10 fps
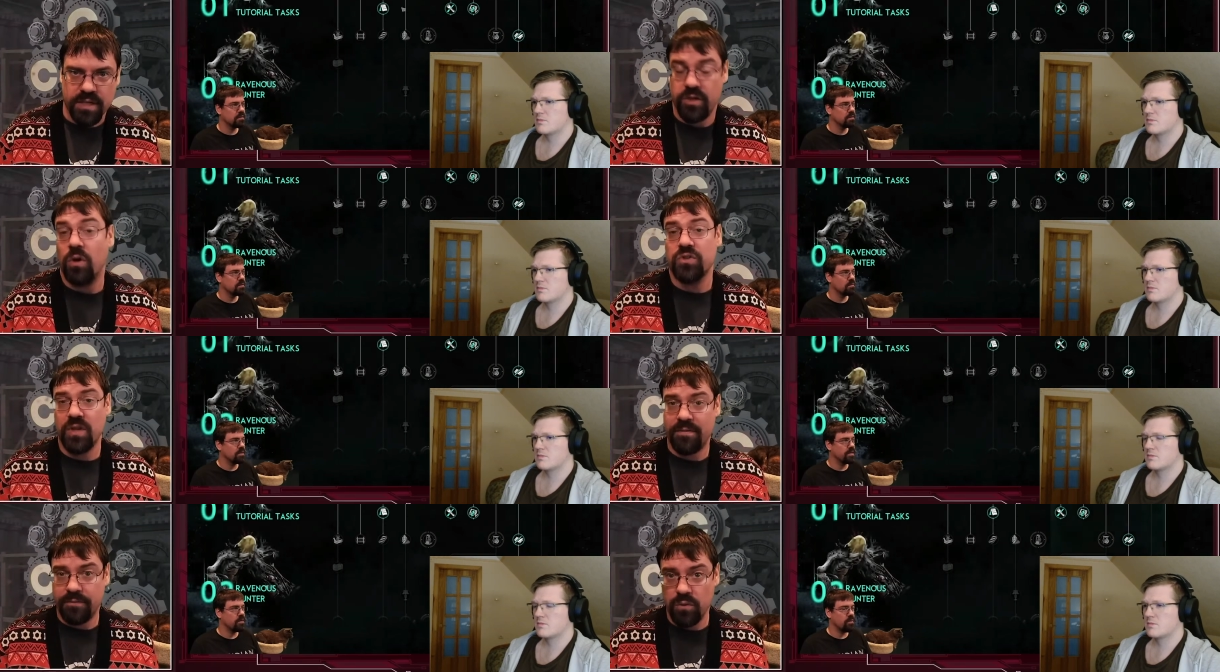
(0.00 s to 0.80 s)
Speaker 1: and you also
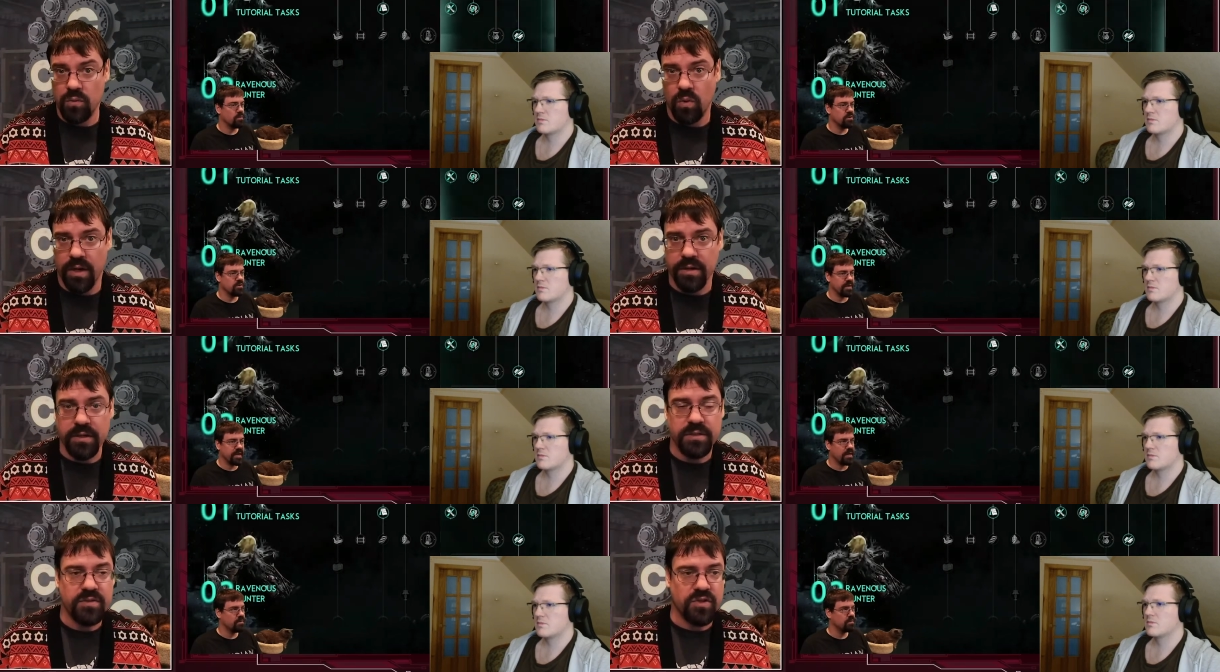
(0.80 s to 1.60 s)
have food and water.
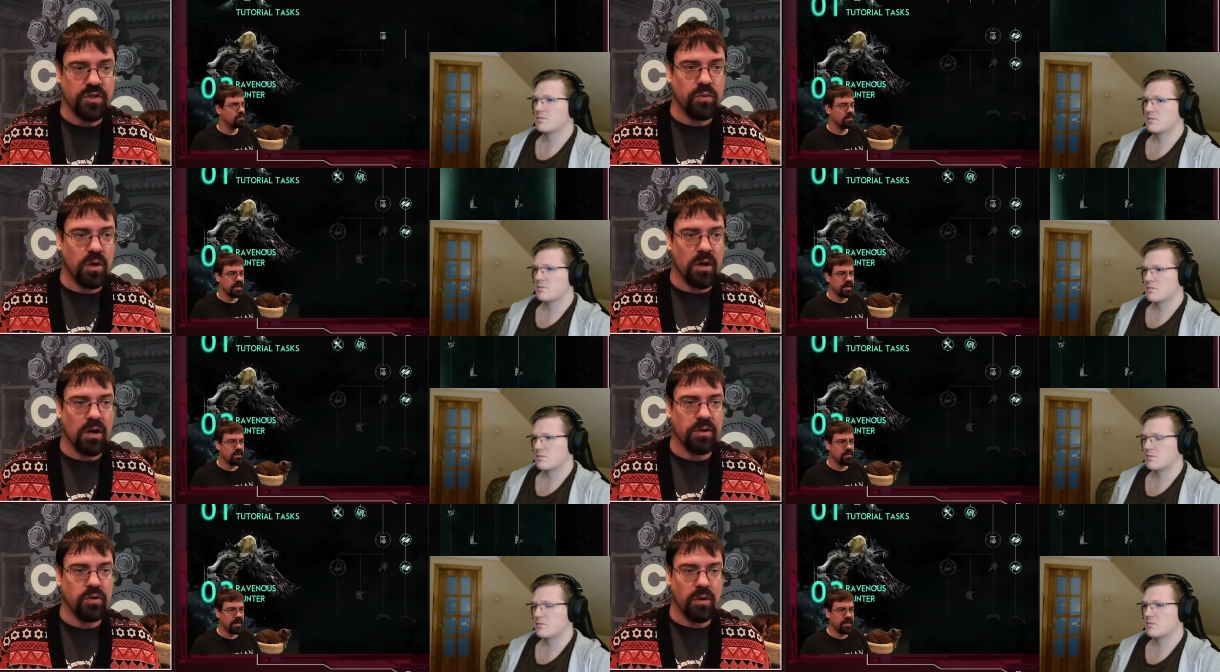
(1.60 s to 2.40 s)
So you
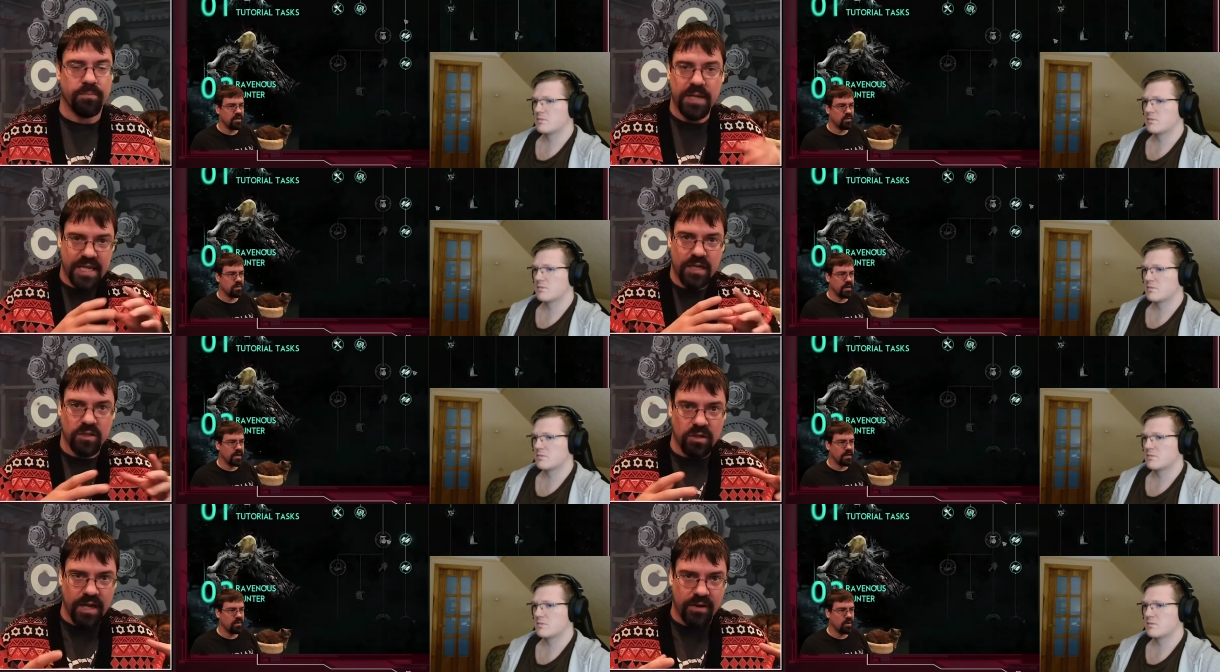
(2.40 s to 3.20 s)
are you are picking a
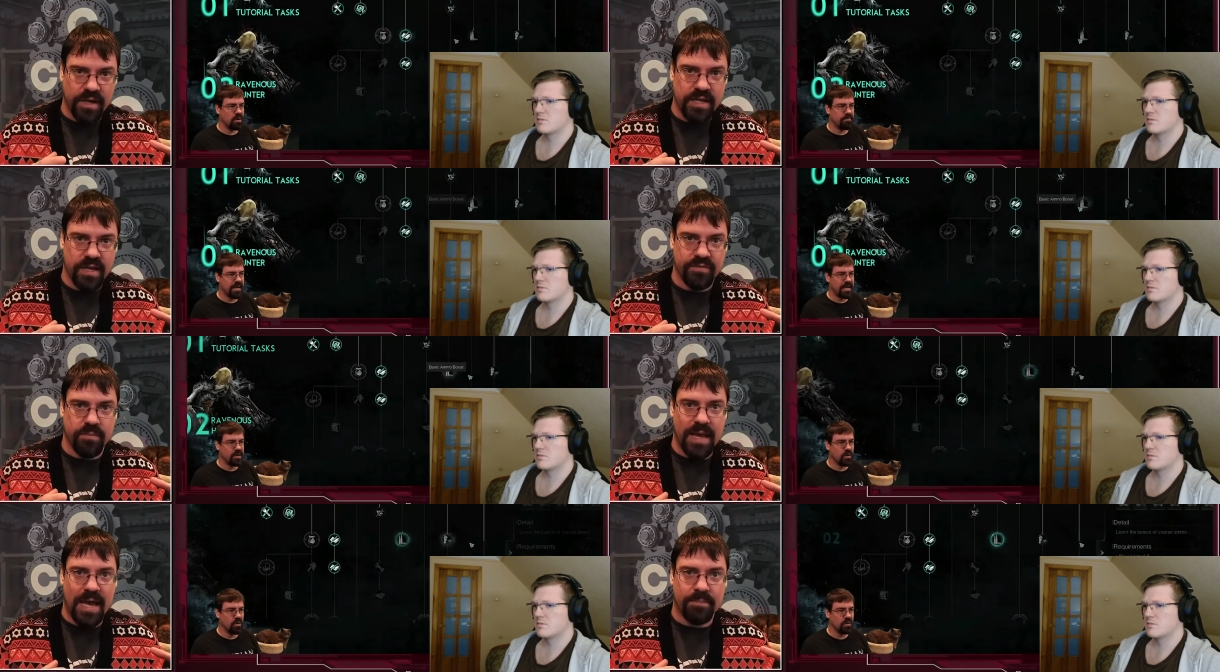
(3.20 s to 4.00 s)
little area of the
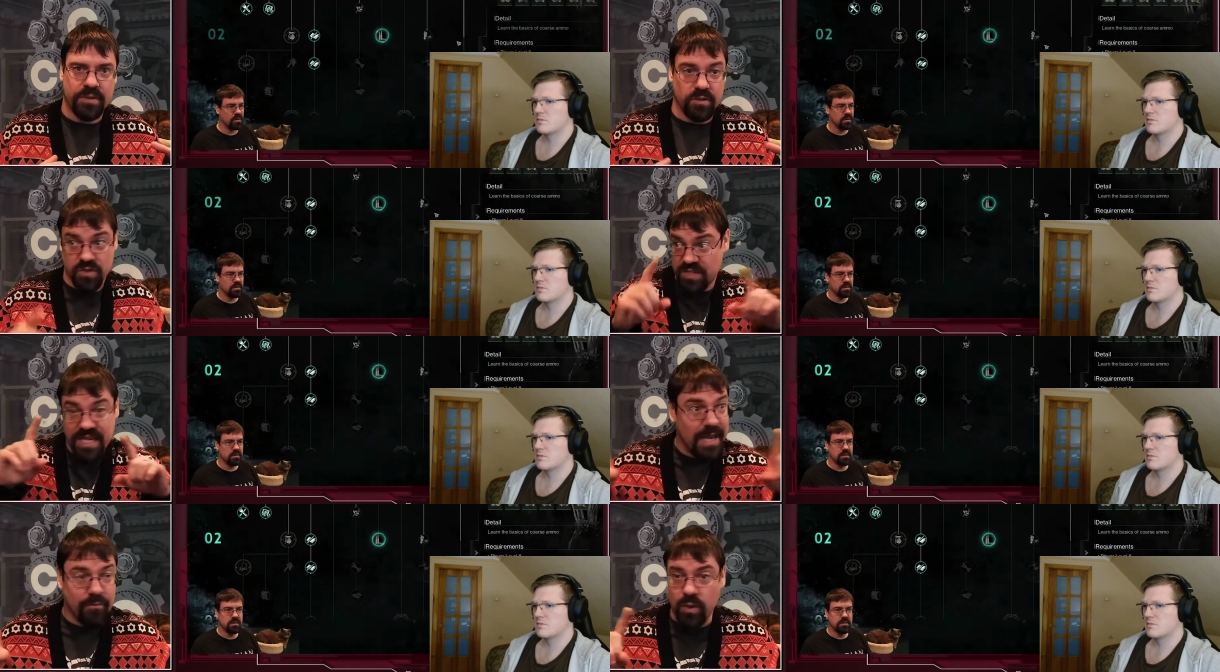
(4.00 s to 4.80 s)
map. You're
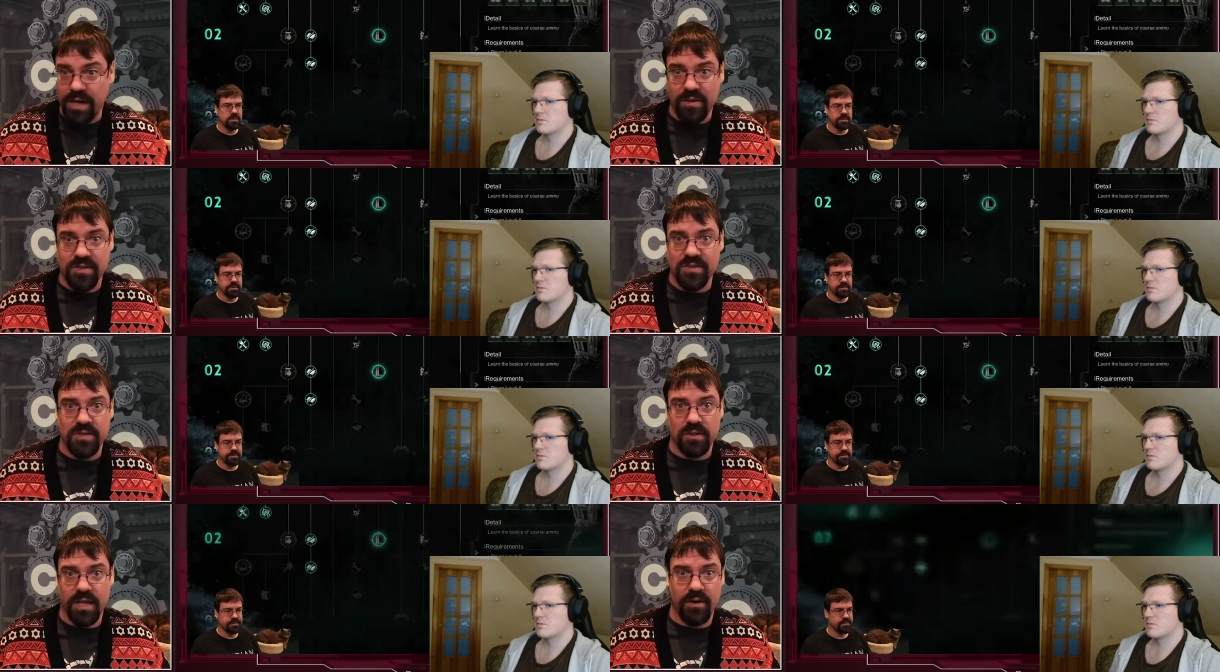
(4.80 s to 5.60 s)
seeing everyone else's
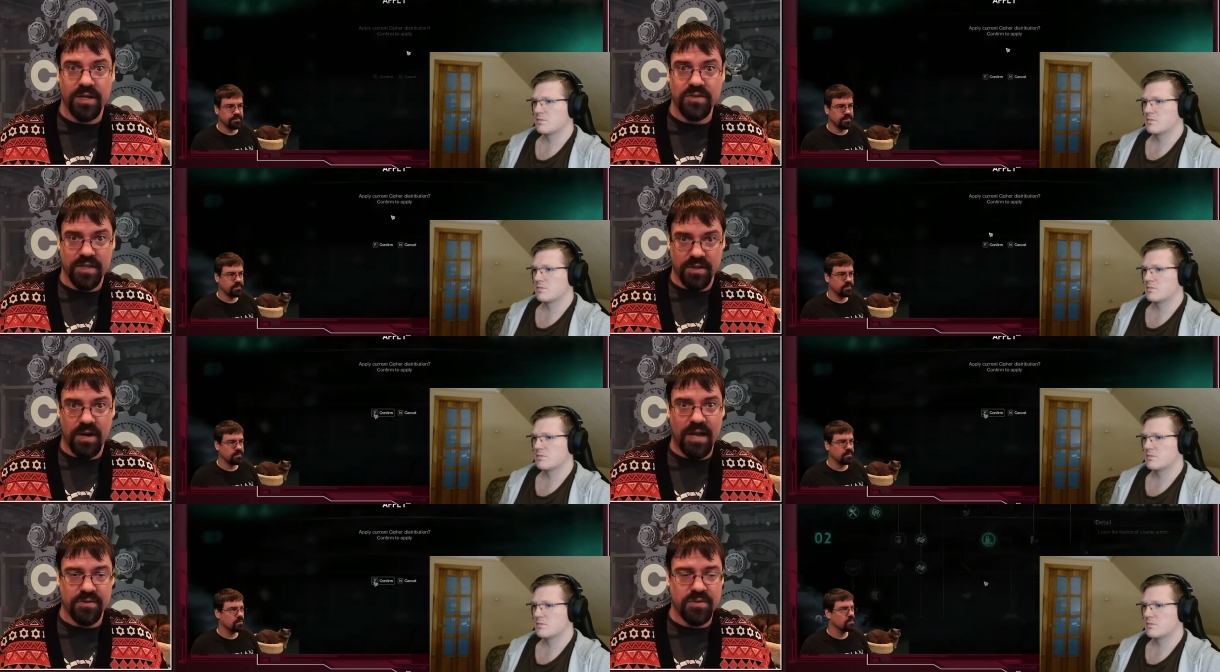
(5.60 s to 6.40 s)
little areas and their
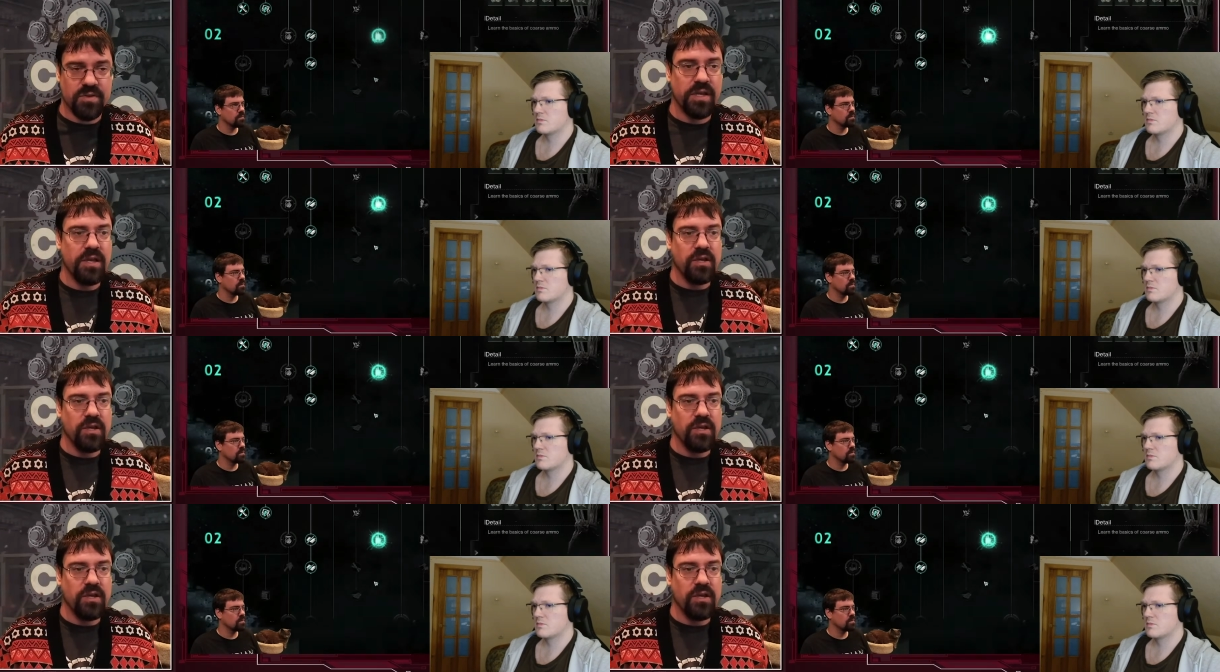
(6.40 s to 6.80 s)
houses.